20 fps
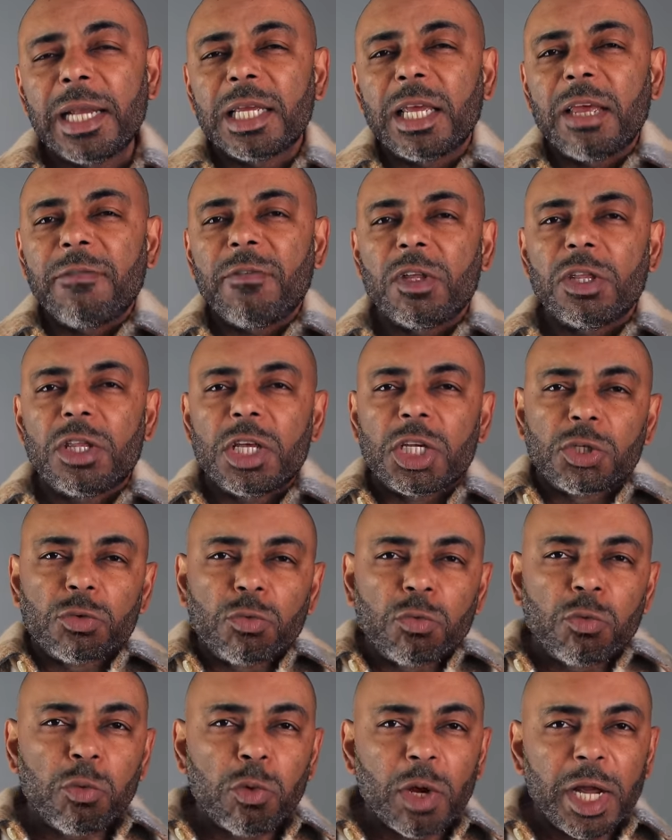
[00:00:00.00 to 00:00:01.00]
to give you this
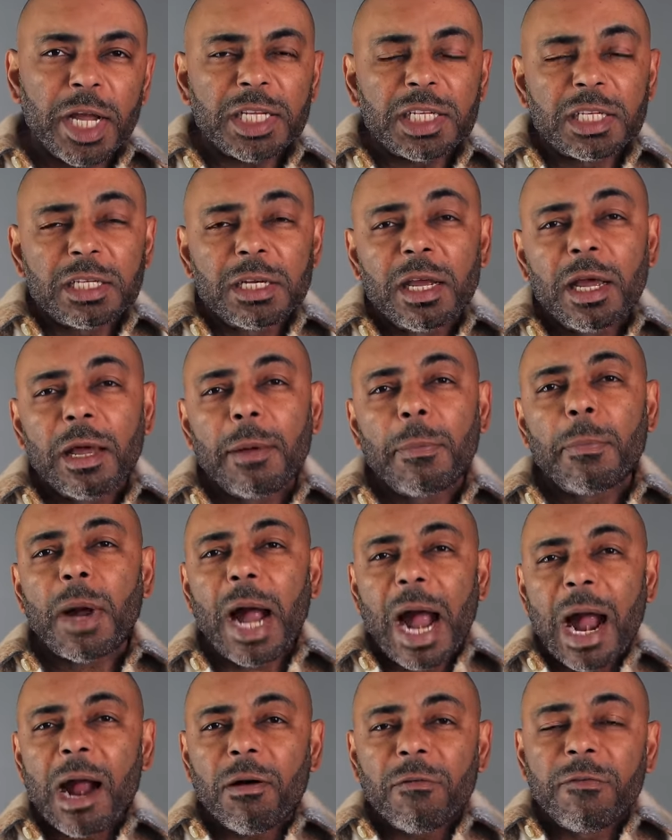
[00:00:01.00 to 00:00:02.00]
rich,
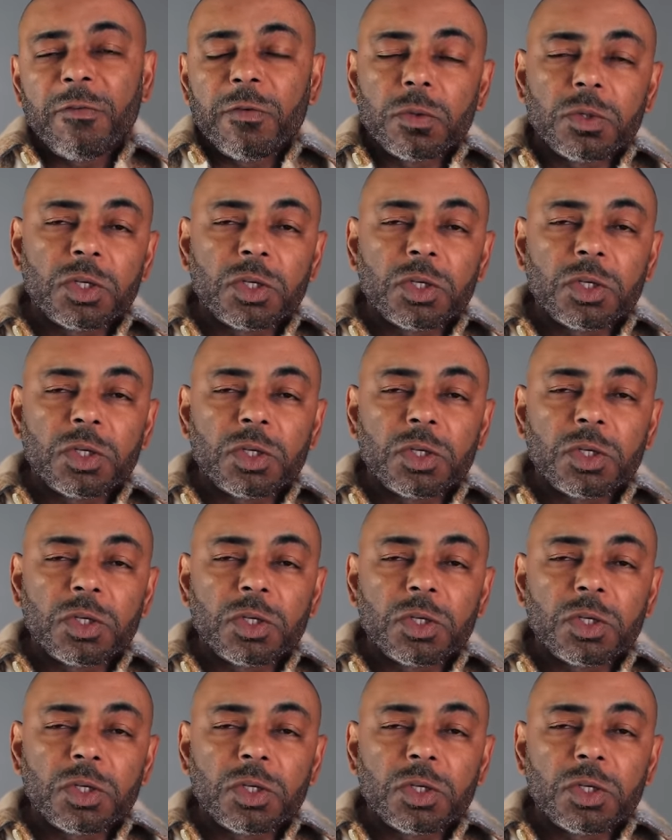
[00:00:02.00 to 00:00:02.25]
powerful,